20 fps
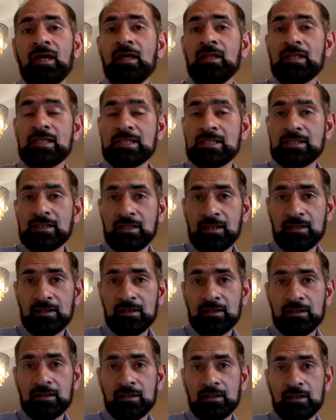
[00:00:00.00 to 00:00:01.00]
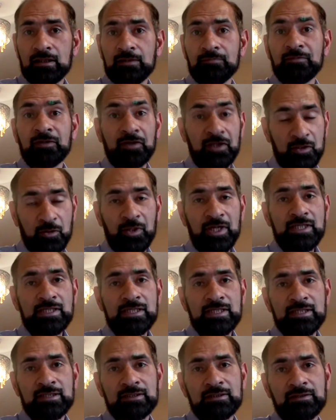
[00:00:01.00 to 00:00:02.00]
This is another
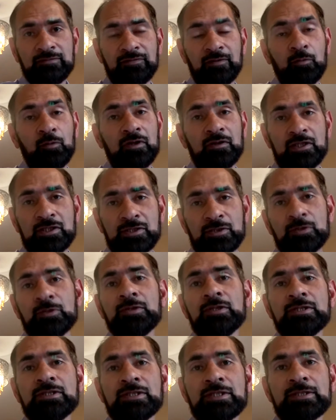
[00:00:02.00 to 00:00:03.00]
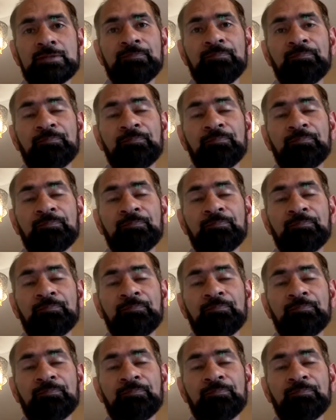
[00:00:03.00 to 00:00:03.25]
request from one of the students.